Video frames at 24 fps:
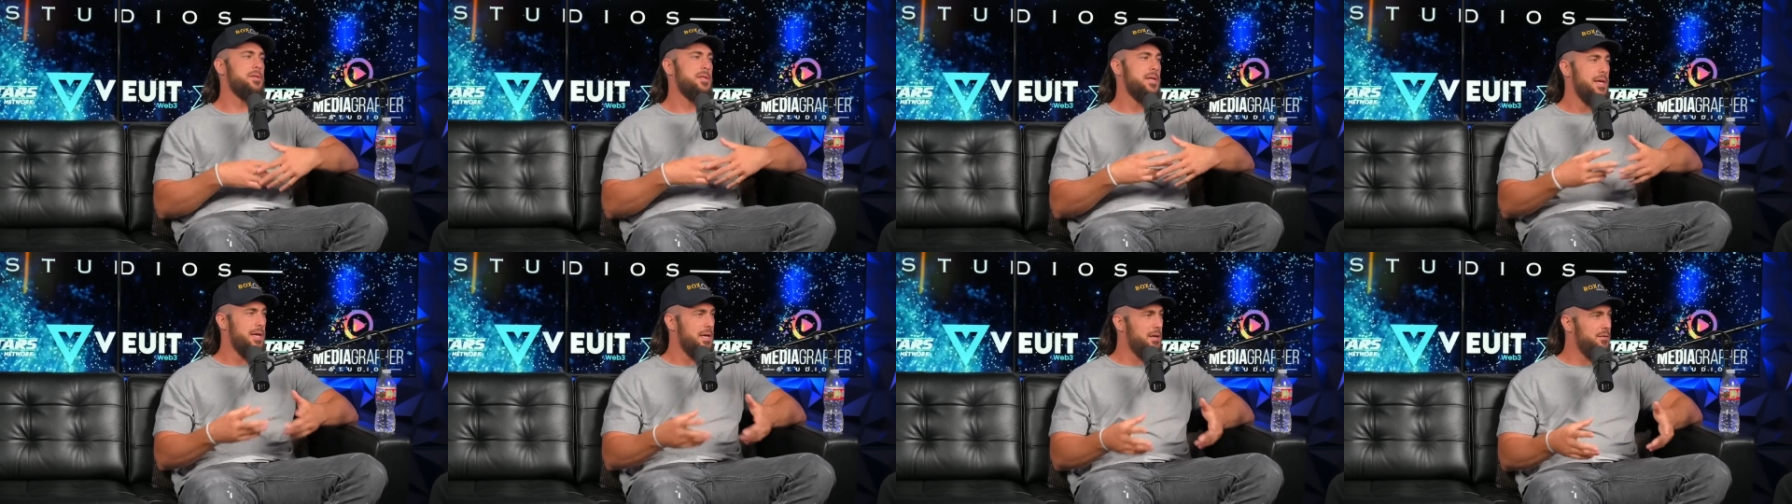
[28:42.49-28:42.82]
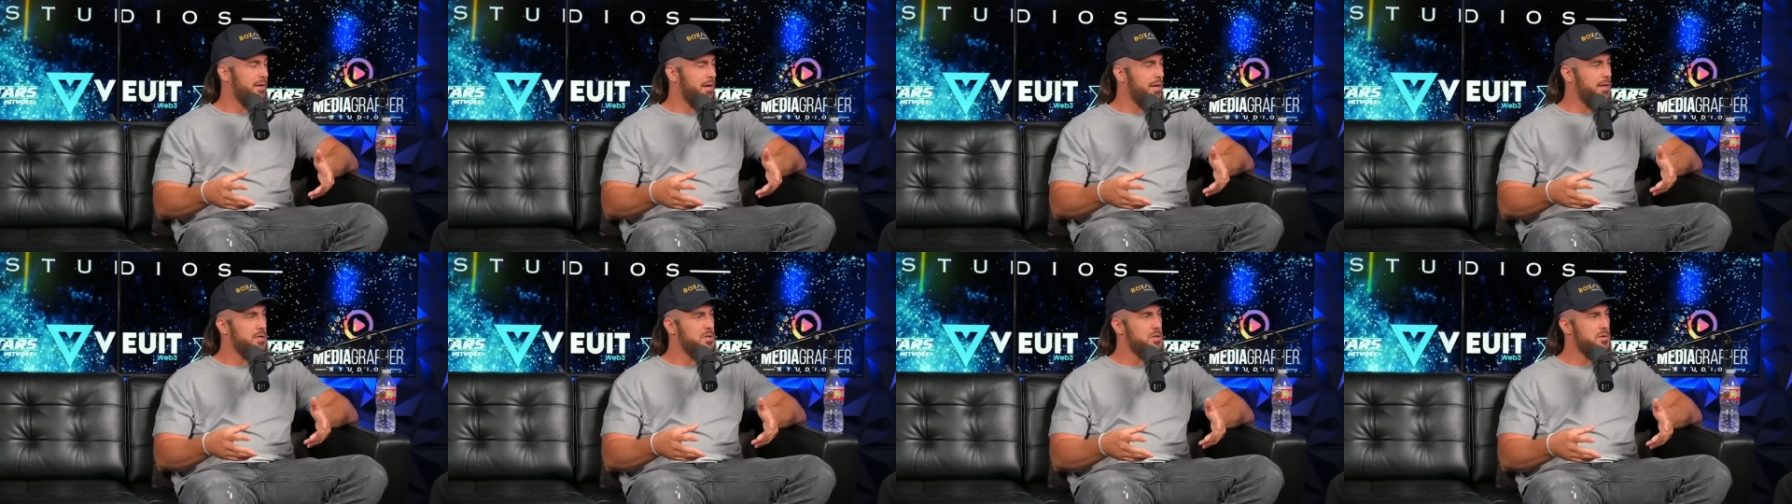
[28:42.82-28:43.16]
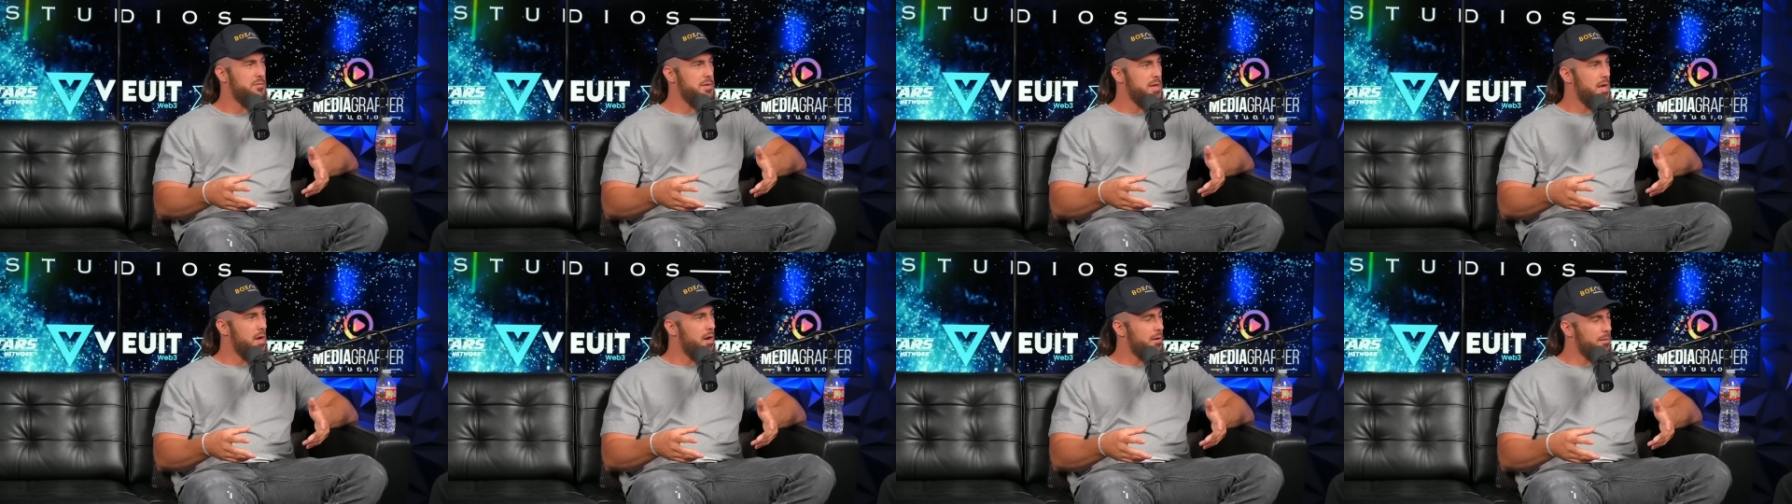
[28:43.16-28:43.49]
take advantage
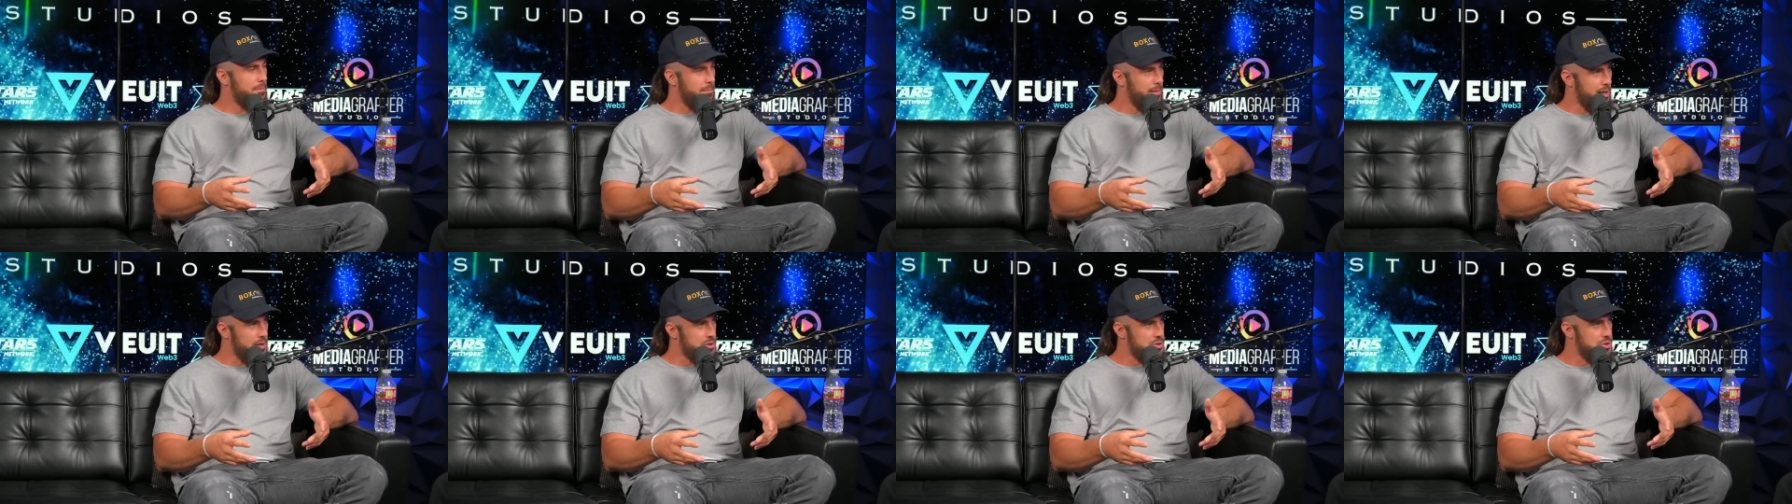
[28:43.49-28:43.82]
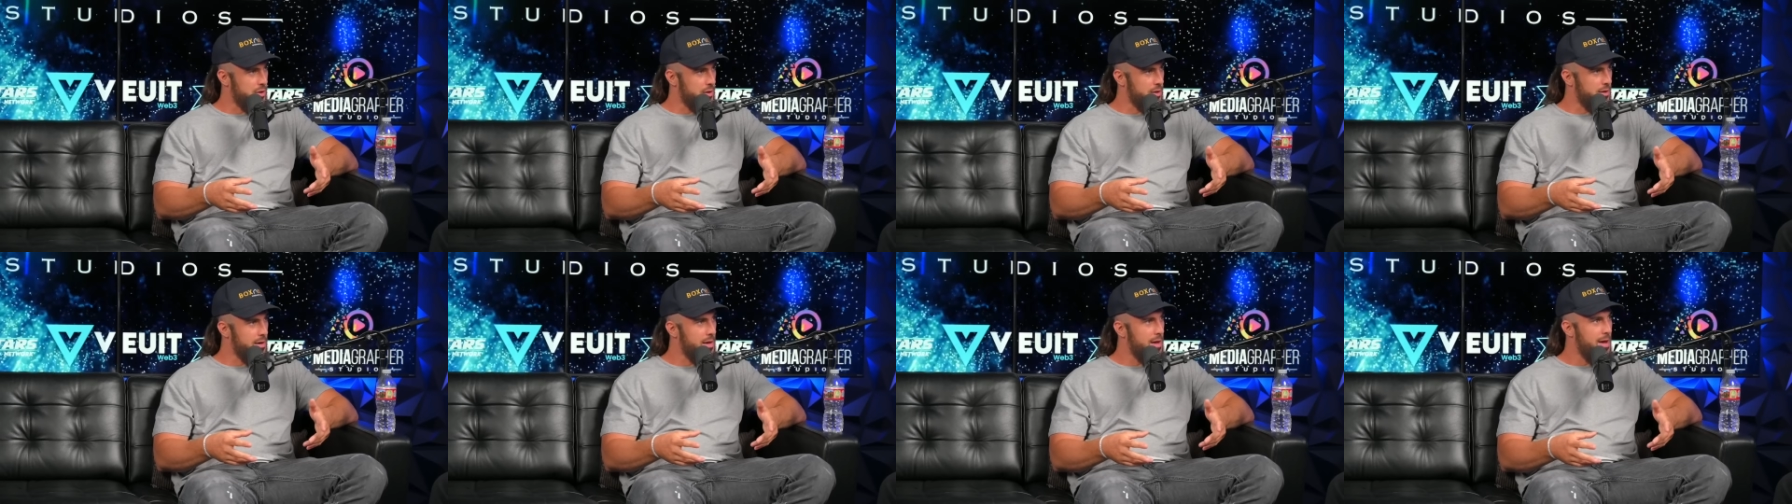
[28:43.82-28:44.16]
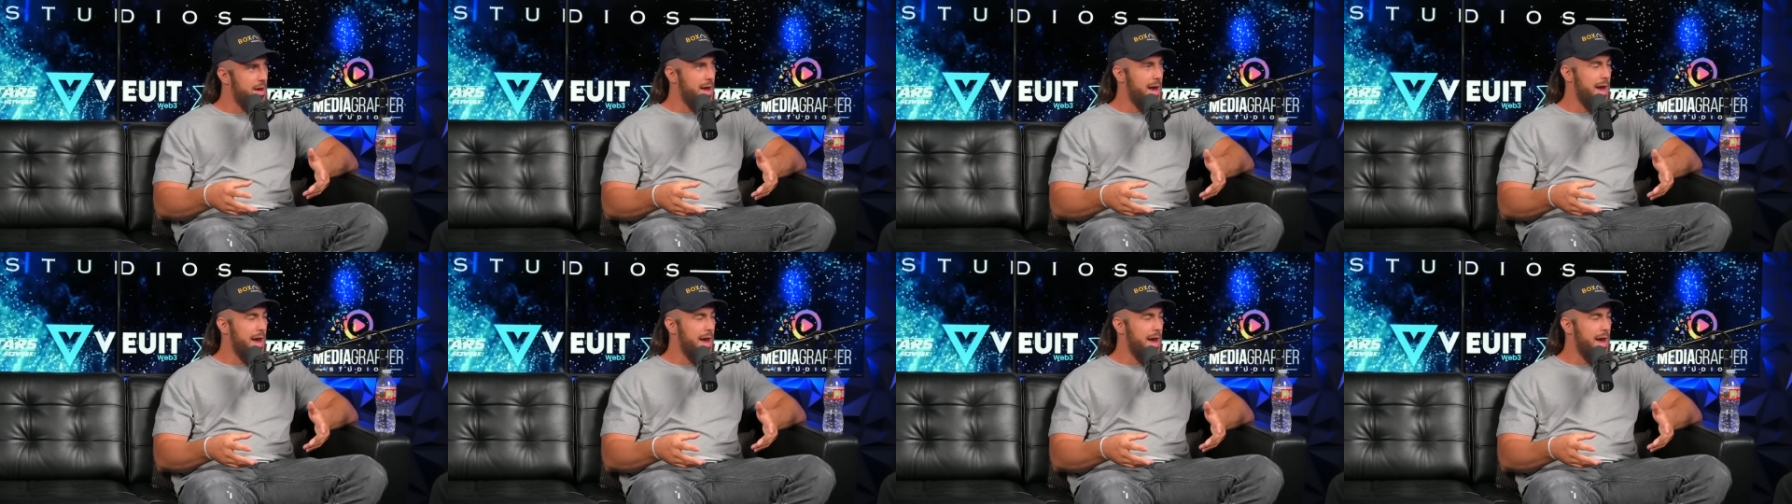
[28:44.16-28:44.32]
of the automation,